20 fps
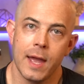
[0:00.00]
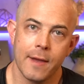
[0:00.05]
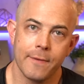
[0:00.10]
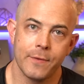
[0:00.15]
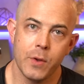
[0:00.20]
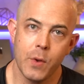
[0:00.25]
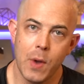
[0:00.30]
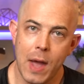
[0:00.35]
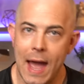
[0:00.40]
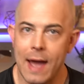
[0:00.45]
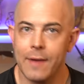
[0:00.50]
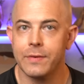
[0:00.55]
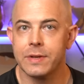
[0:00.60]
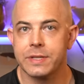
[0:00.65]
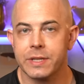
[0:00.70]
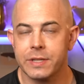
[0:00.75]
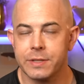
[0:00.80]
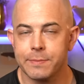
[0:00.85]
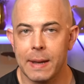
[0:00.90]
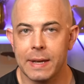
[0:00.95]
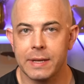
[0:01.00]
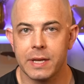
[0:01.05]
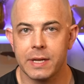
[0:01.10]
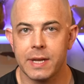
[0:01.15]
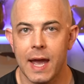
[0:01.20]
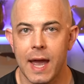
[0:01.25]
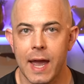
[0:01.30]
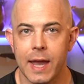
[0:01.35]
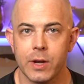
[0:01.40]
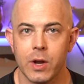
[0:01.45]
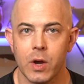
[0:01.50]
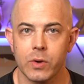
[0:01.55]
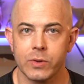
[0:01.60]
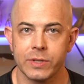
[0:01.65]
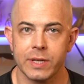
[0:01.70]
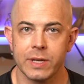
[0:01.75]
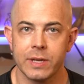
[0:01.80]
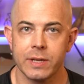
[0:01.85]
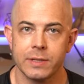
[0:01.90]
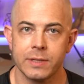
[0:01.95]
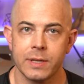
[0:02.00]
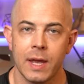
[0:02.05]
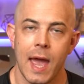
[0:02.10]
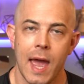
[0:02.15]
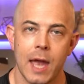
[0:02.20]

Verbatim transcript: if you have a suspected diagnosis